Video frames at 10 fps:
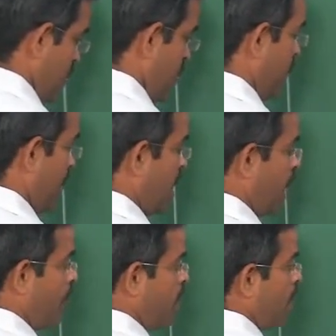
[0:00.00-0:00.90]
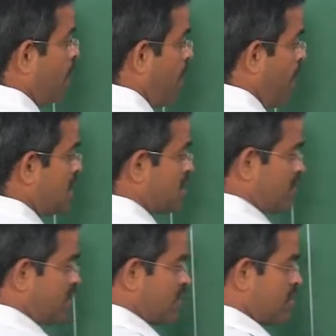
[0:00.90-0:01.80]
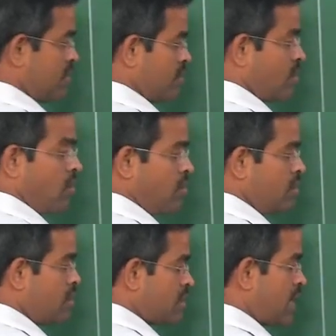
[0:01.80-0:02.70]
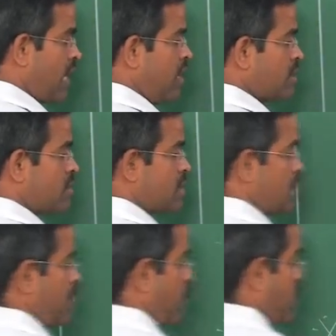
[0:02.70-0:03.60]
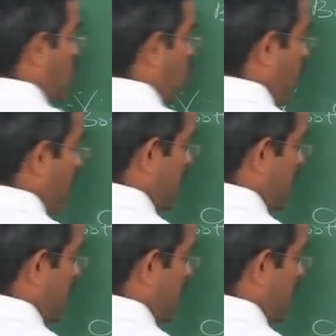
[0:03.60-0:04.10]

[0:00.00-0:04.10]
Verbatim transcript: depending upon the mass of this, you have got to design a system of a two-way